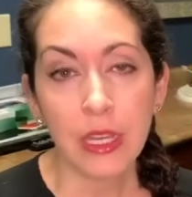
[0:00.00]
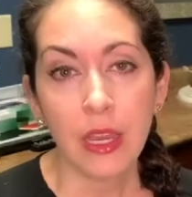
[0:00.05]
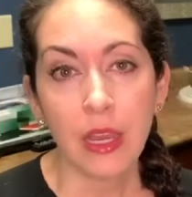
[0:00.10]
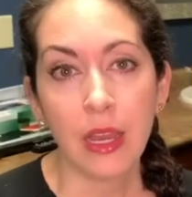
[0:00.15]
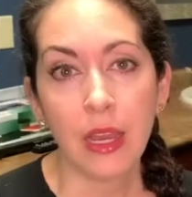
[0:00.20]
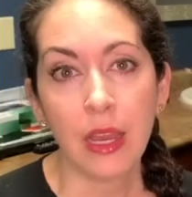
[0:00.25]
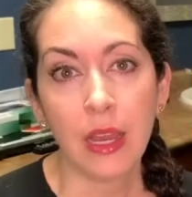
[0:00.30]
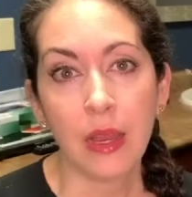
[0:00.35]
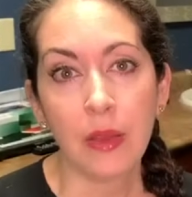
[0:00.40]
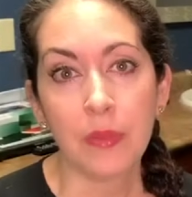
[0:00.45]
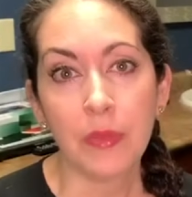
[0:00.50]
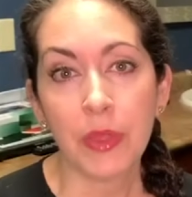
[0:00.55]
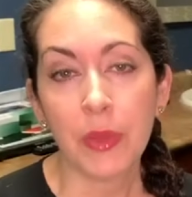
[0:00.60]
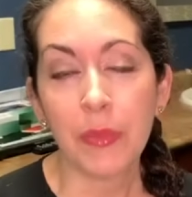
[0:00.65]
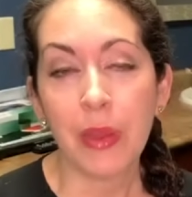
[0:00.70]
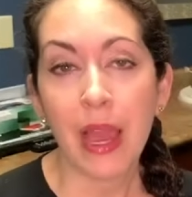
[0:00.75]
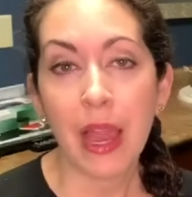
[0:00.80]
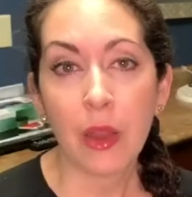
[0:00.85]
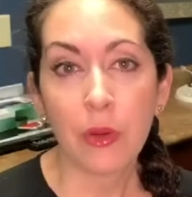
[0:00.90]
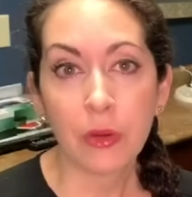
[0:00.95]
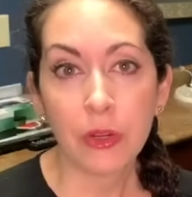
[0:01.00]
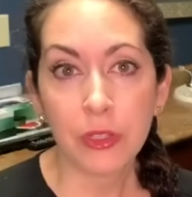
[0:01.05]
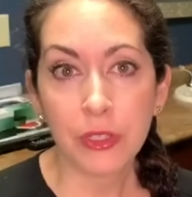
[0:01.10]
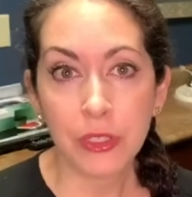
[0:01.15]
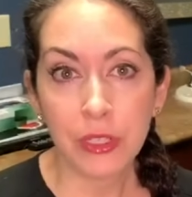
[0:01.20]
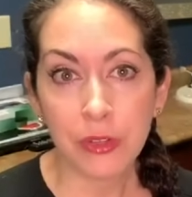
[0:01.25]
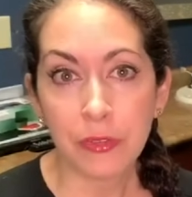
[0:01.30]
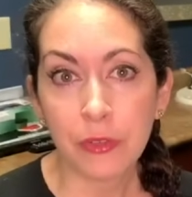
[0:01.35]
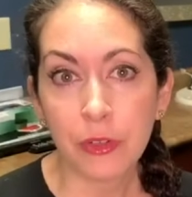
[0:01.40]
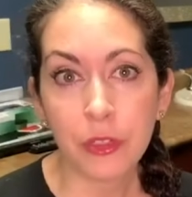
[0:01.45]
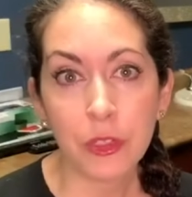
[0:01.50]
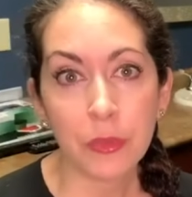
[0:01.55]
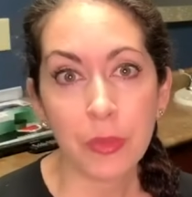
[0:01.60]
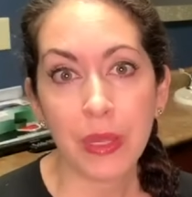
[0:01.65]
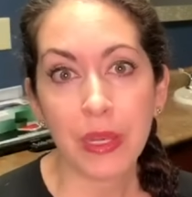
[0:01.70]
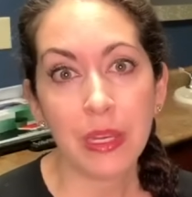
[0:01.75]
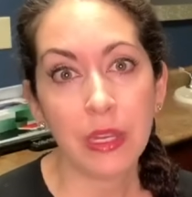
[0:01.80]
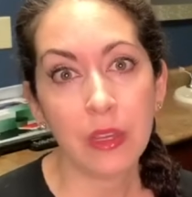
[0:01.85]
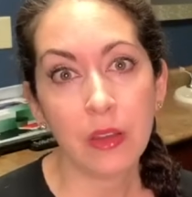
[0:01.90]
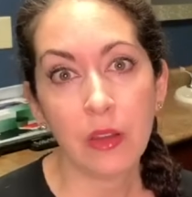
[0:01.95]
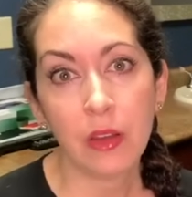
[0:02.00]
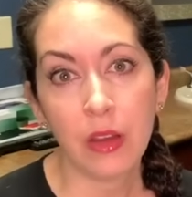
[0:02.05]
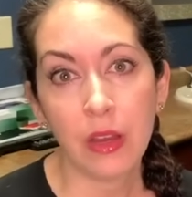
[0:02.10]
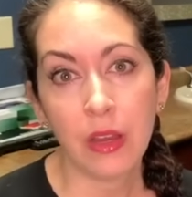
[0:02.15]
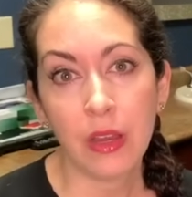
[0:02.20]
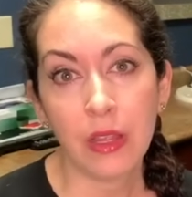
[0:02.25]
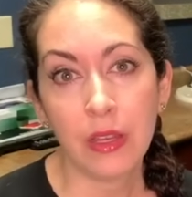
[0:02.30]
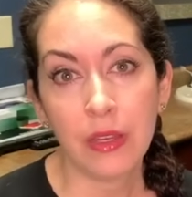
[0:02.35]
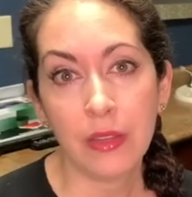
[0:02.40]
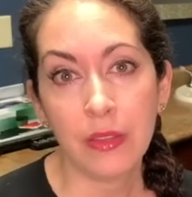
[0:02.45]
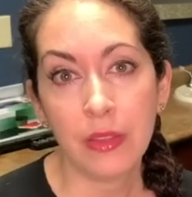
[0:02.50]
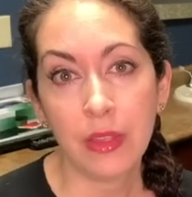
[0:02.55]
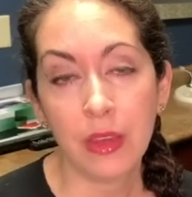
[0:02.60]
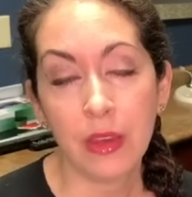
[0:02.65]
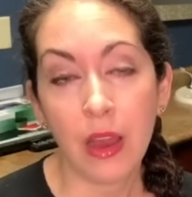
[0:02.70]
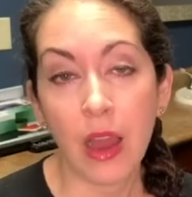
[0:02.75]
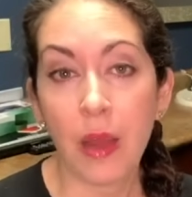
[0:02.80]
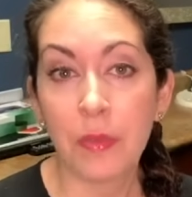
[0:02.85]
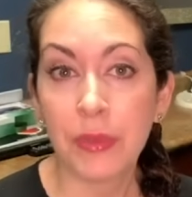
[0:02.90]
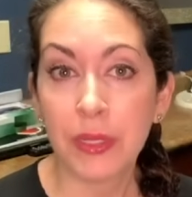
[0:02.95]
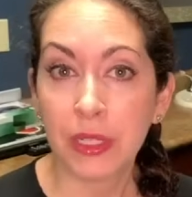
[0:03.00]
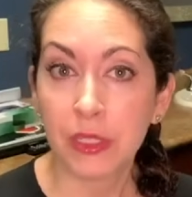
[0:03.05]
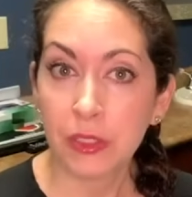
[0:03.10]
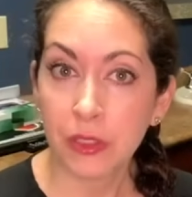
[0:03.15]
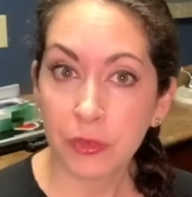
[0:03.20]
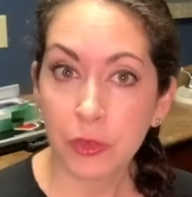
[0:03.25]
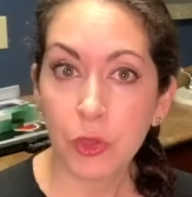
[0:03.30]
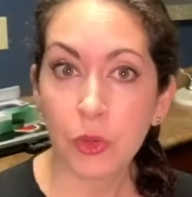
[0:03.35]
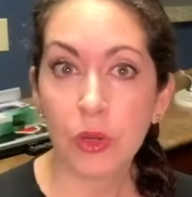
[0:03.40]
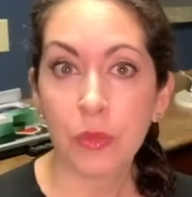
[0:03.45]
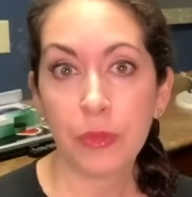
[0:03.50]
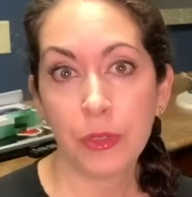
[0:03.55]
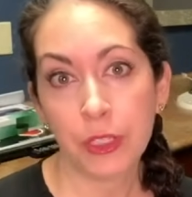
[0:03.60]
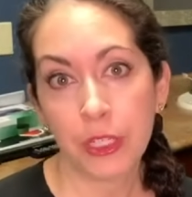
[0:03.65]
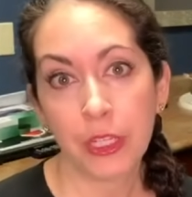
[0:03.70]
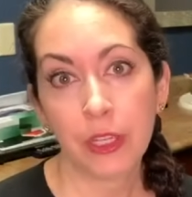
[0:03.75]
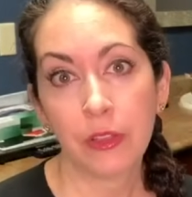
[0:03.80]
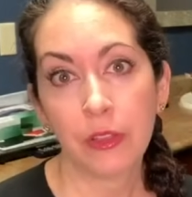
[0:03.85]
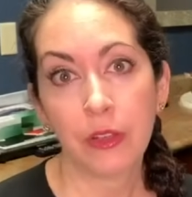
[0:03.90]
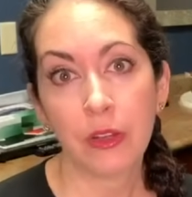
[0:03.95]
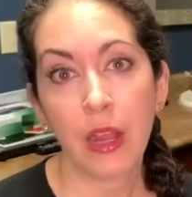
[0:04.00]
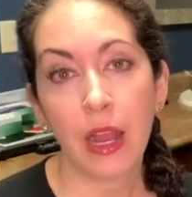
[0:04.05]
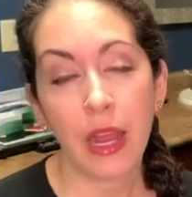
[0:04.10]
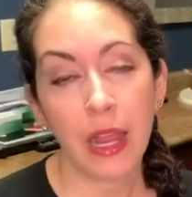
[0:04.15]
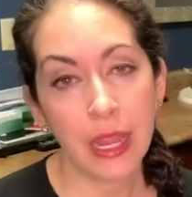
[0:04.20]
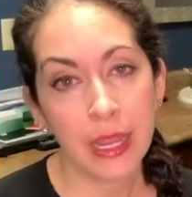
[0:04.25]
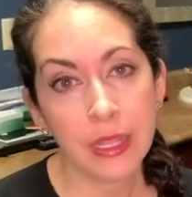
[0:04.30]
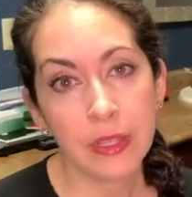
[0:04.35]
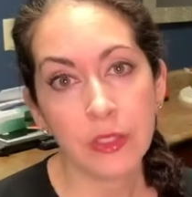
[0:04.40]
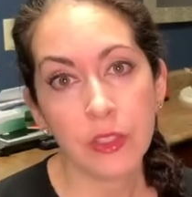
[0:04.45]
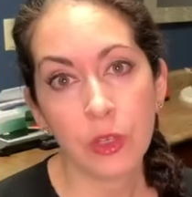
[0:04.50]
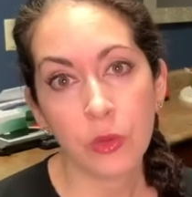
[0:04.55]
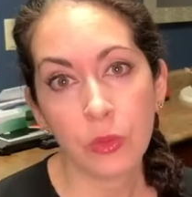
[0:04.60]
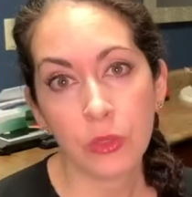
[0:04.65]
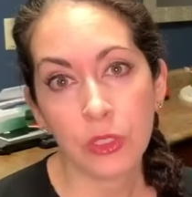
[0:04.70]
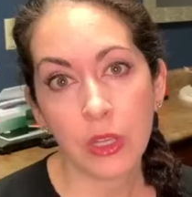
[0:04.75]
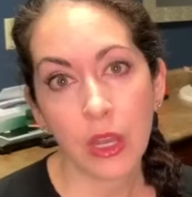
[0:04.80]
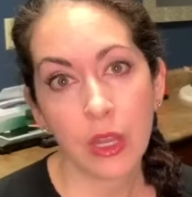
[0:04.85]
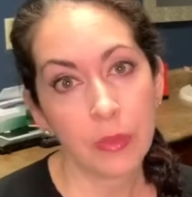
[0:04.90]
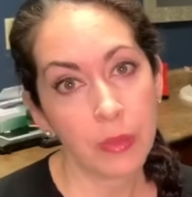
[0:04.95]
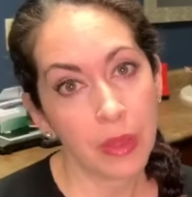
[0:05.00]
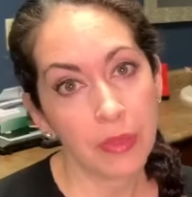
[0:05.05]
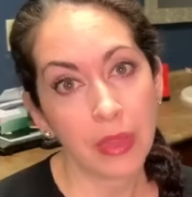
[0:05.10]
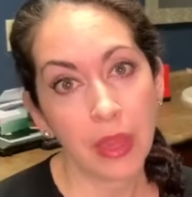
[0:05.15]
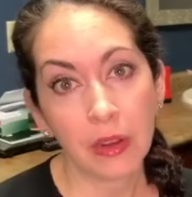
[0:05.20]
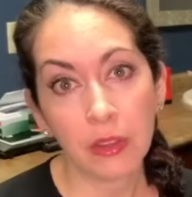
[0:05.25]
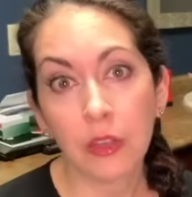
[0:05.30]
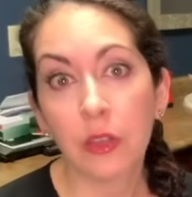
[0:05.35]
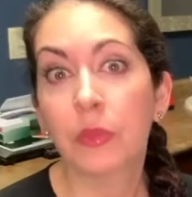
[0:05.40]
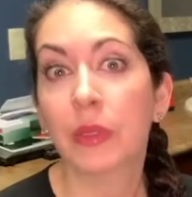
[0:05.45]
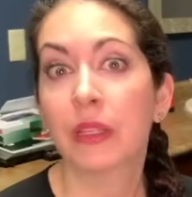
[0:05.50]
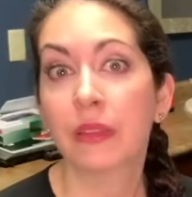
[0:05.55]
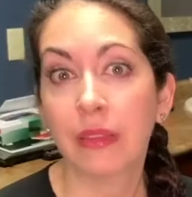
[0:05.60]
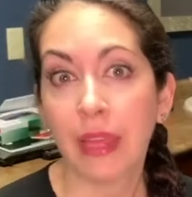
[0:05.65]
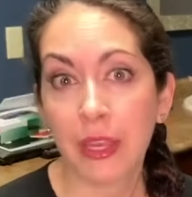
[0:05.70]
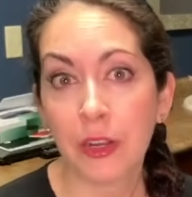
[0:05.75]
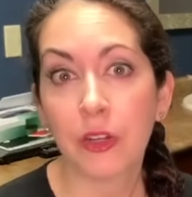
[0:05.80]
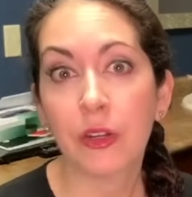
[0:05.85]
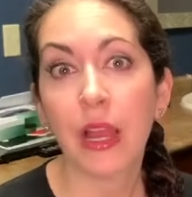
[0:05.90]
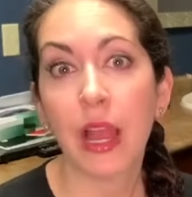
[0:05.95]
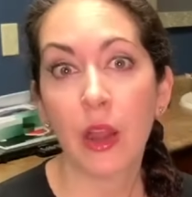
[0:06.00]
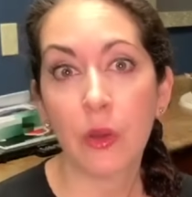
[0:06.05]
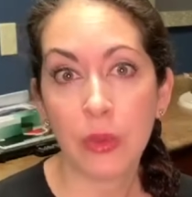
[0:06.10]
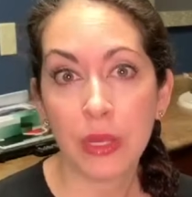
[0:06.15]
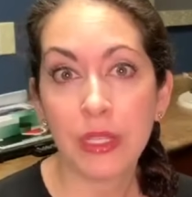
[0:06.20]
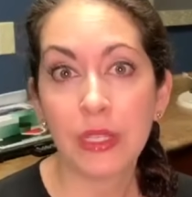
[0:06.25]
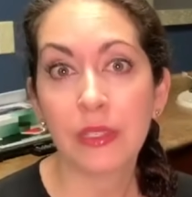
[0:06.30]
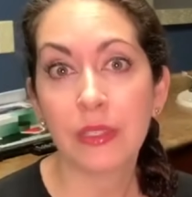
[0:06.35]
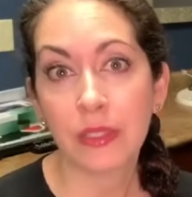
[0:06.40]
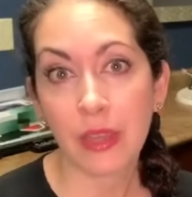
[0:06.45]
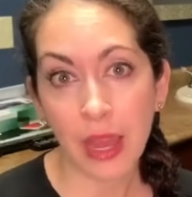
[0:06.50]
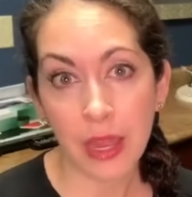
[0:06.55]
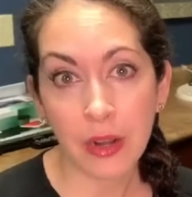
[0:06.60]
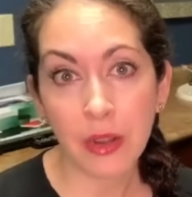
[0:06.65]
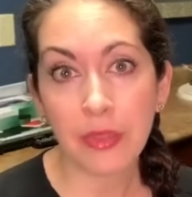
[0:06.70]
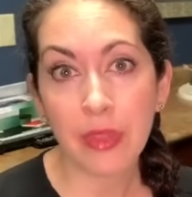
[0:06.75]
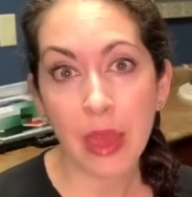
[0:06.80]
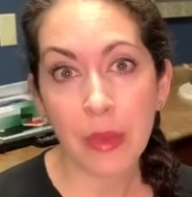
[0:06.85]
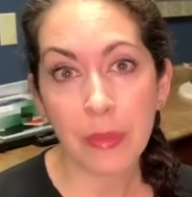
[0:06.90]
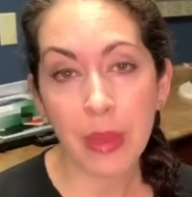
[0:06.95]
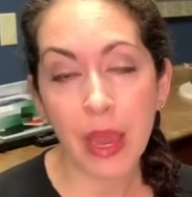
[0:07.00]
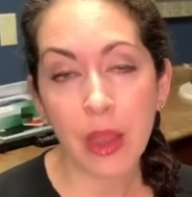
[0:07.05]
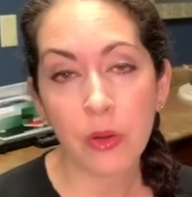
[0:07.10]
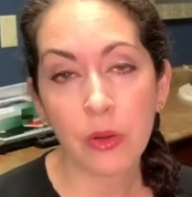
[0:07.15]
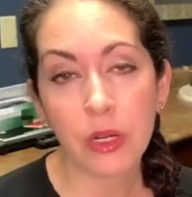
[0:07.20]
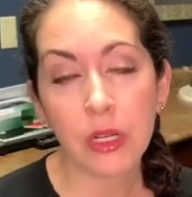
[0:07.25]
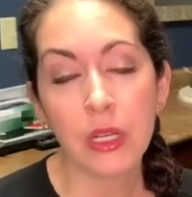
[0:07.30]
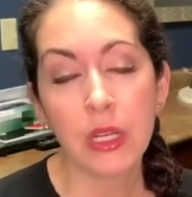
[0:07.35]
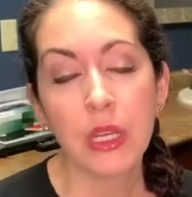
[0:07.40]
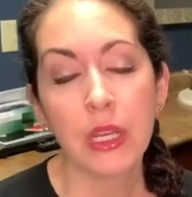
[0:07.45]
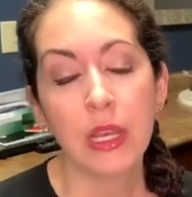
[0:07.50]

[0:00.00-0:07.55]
The powers differ depending on the optics of your particular eye, and so we'll talk about that a little bit later, how we decide on that power.